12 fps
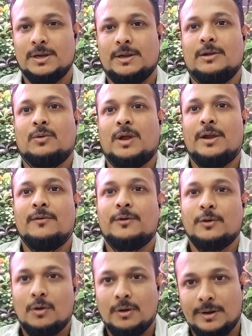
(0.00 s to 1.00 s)
she started to kind
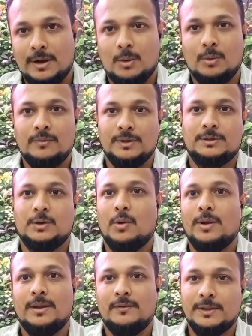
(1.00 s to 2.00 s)
of crawl around
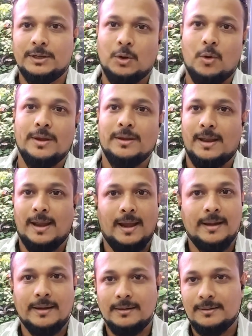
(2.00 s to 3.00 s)
with a toy in her
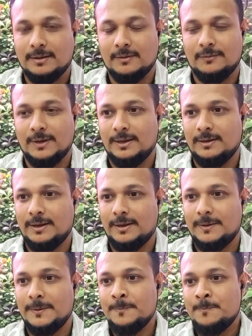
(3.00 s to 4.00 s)
hand and stuff like
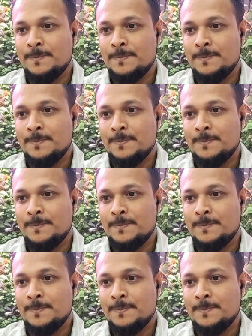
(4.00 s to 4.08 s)
that.